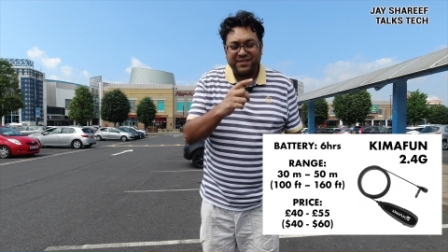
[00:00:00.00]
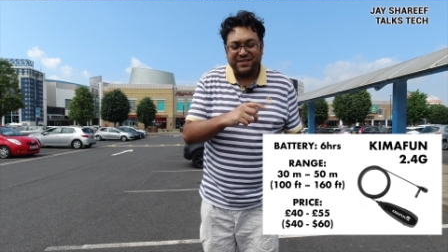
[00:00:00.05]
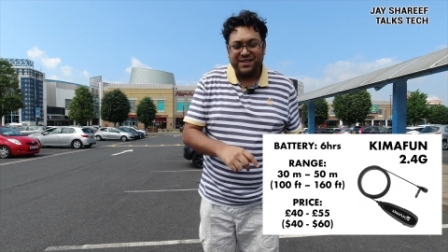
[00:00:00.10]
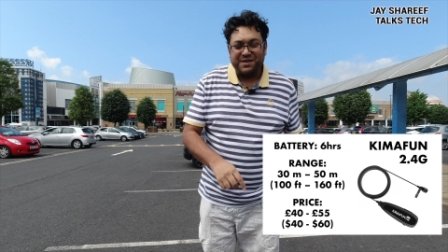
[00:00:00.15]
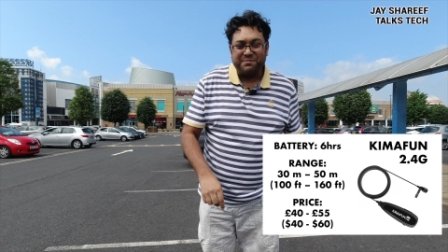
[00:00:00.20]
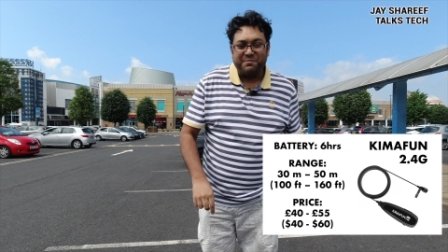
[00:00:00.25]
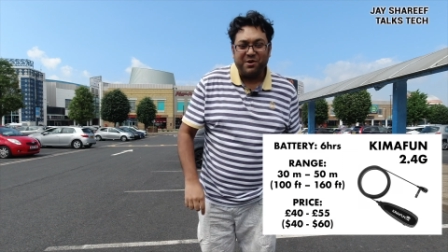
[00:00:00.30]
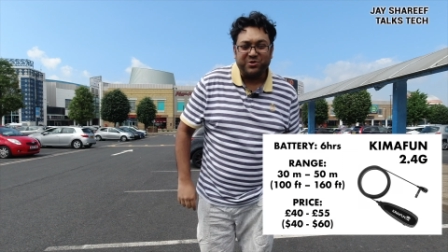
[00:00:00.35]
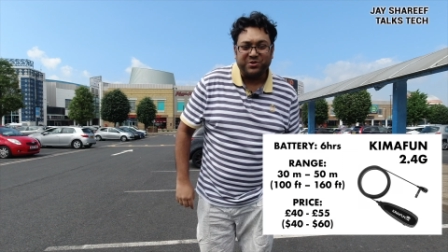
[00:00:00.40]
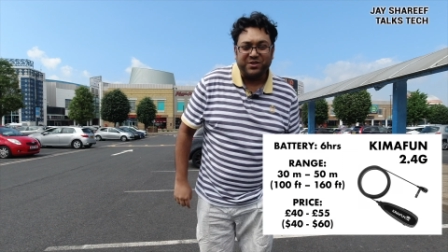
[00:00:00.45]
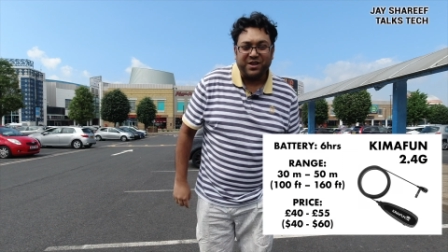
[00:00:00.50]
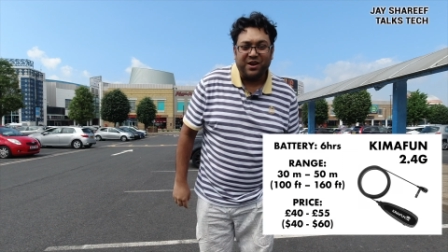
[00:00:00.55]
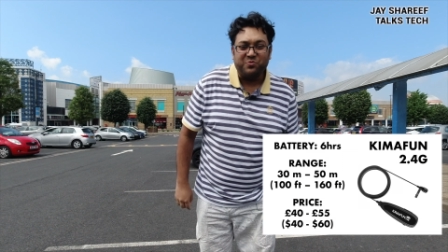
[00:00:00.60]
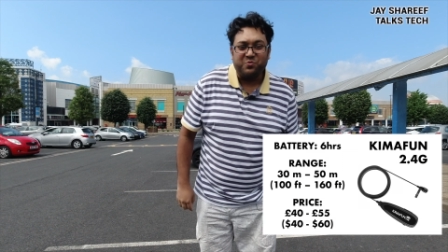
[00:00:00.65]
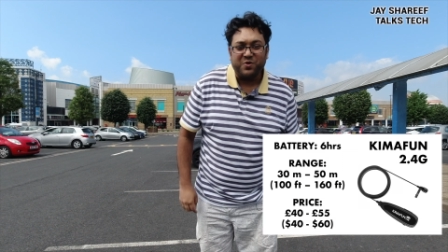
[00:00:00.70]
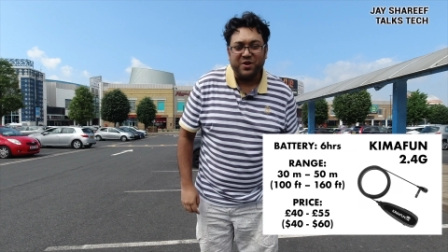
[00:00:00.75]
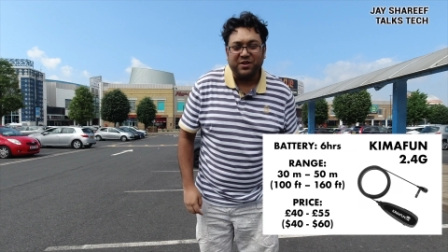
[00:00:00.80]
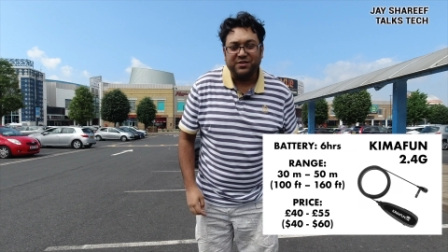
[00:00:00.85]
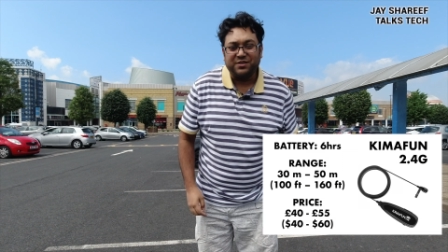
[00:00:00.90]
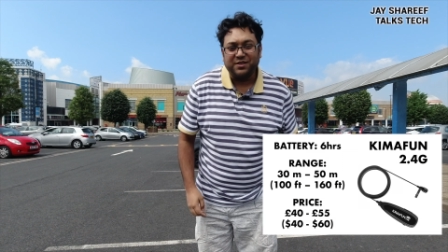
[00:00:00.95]
the most
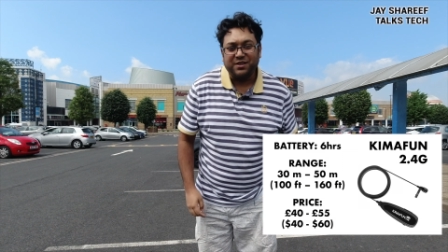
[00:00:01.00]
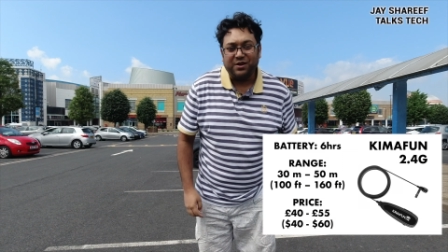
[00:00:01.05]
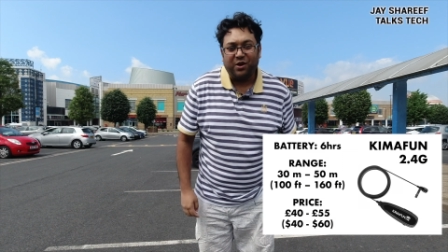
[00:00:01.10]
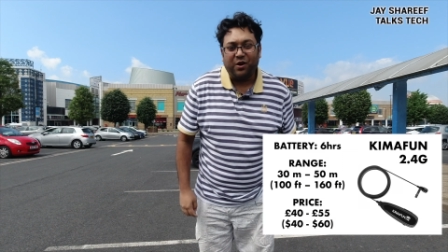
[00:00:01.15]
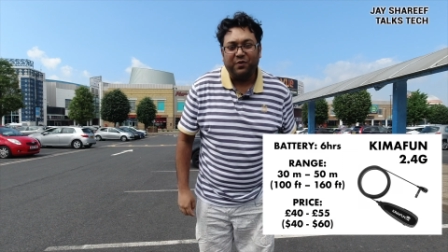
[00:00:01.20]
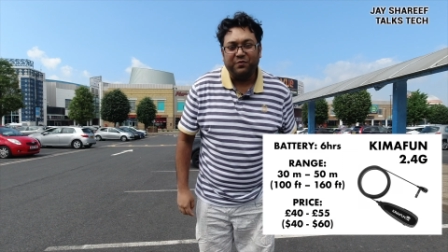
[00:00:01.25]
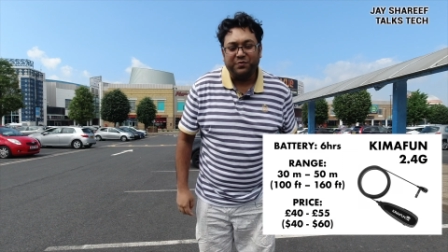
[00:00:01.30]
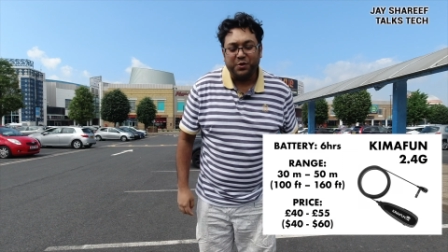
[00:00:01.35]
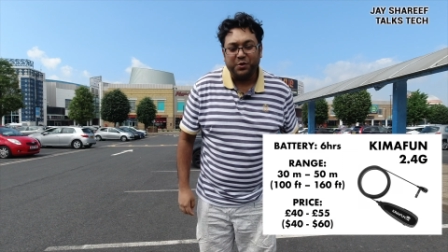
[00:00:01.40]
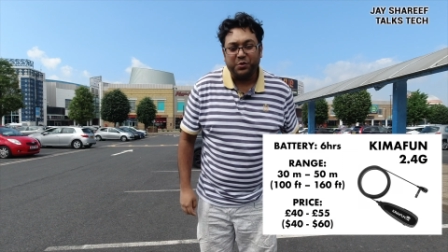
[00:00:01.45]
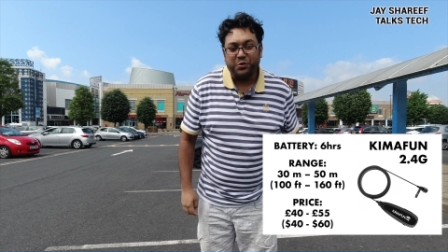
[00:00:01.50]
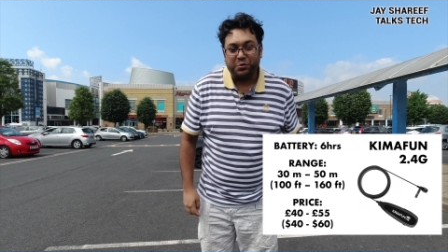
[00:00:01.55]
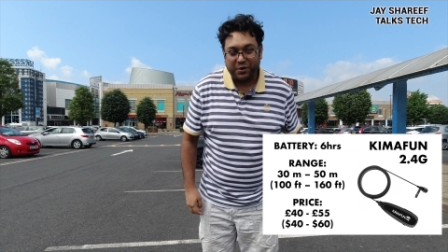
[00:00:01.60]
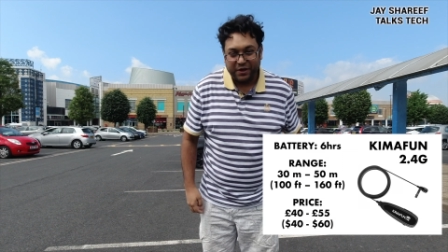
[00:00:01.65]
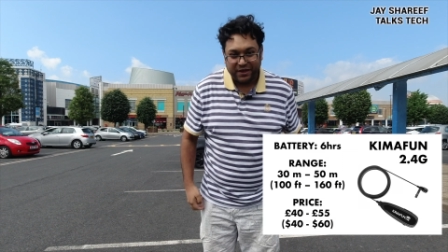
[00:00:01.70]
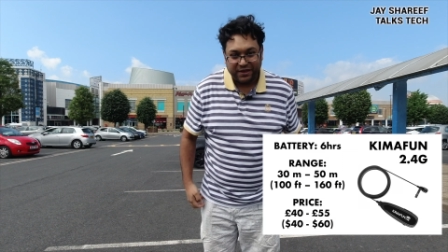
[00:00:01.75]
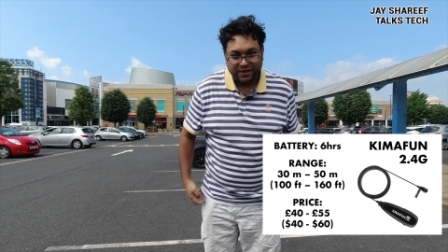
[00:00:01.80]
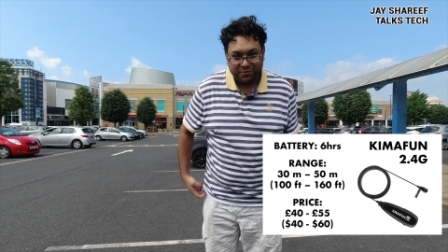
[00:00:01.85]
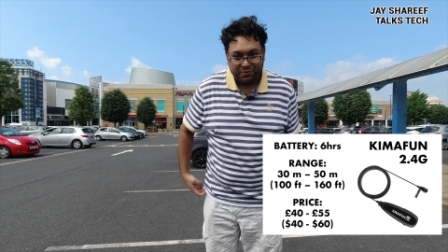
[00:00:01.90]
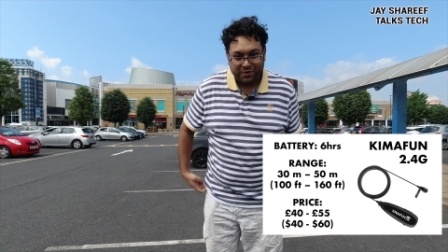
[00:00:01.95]
unwieldy of the
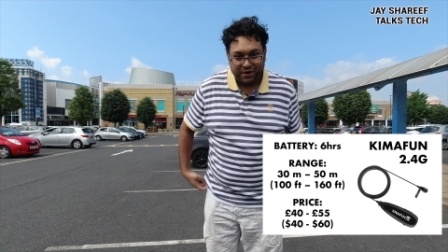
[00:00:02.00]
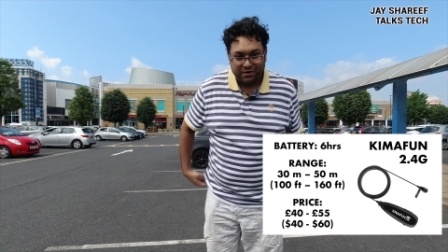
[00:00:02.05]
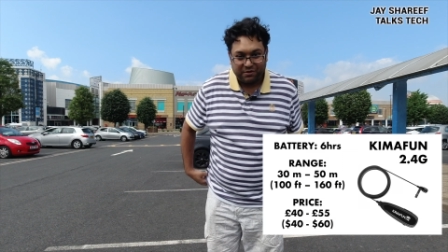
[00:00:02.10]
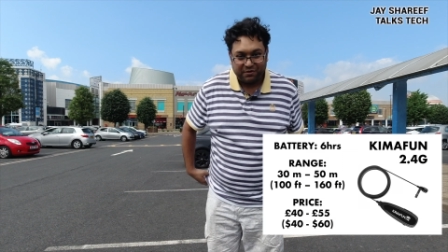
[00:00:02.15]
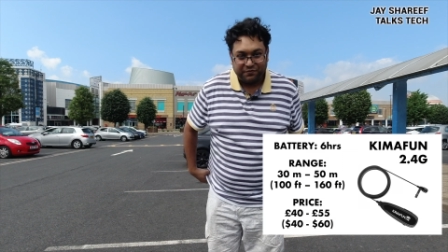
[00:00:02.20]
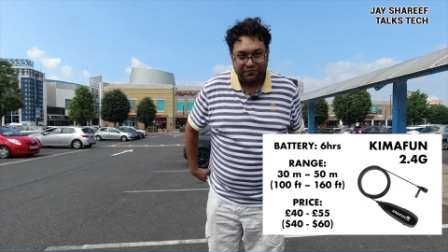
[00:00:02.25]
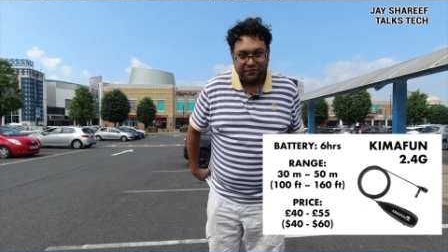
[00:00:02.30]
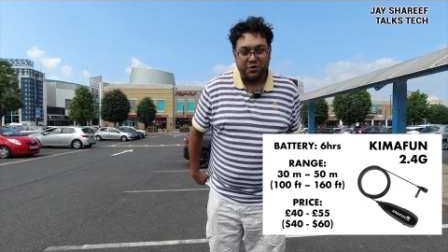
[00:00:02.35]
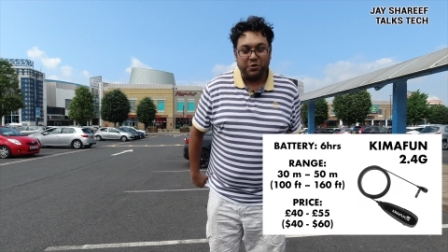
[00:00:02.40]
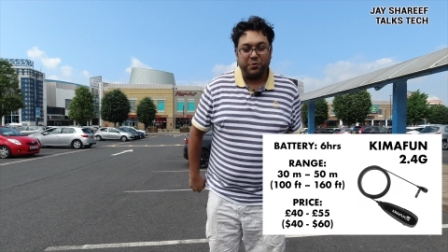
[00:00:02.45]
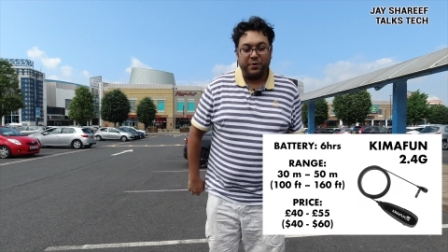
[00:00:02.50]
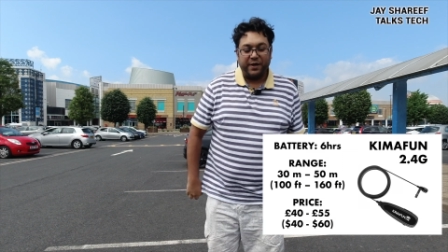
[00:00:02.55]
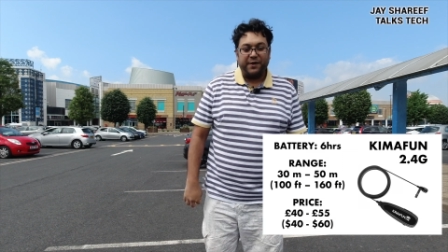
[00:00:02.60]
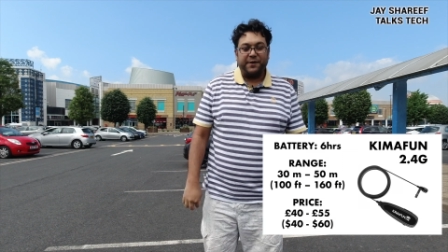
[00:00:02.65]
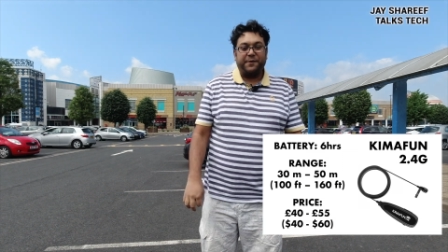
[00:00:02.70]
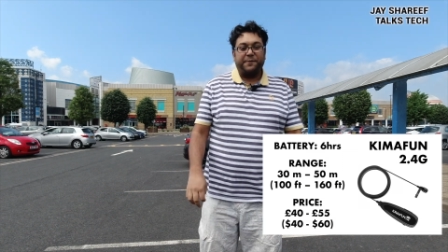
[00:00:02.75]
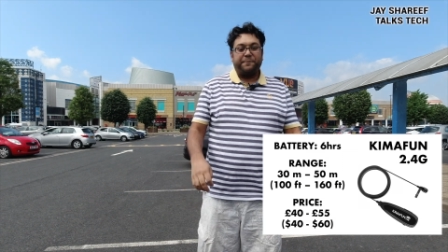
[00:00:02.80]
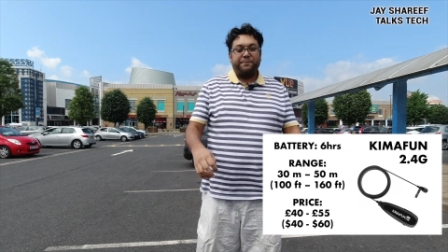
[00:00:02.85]
three that we're reviewing.